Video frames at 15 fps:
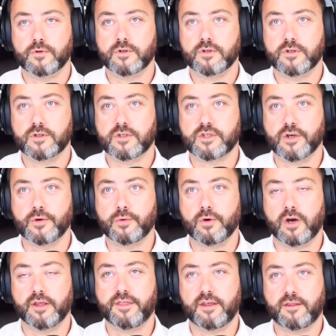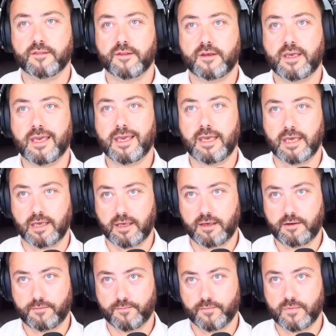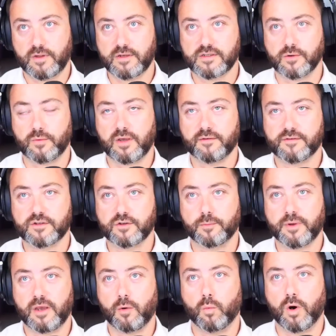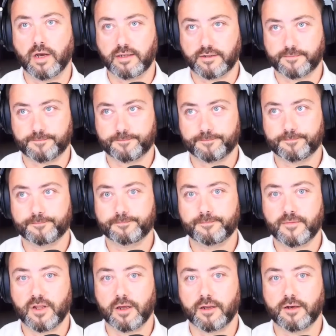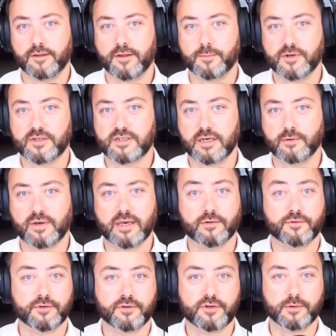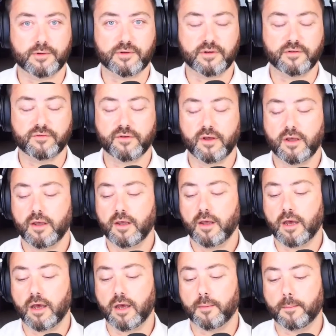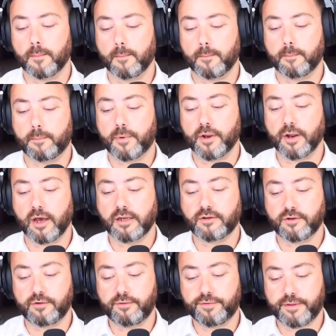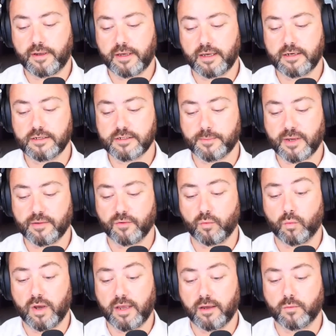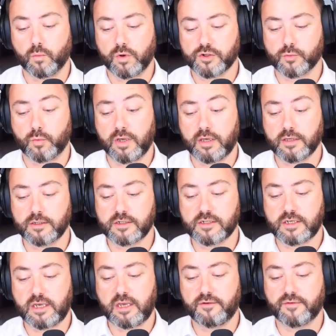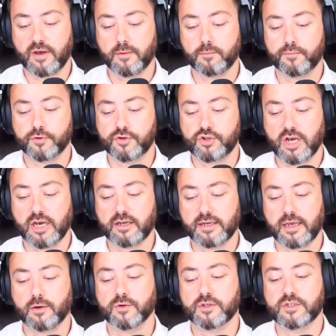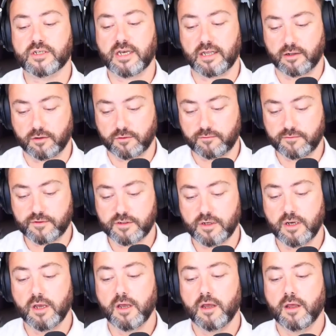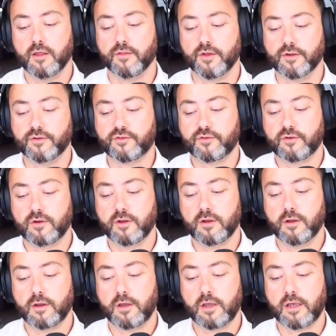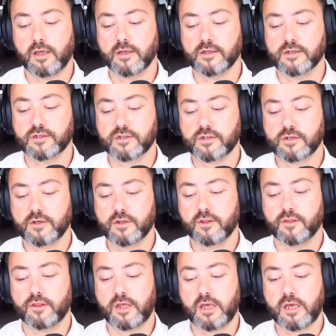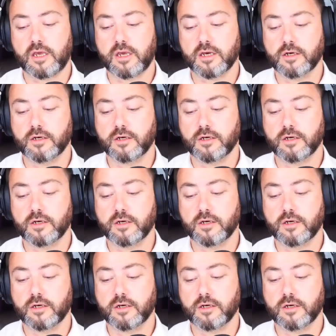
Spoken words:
So I think the key is that we have to stop being white. I know that might sound counterintuitive, but I do think it is about the way in which we conceive and project ourselves that is the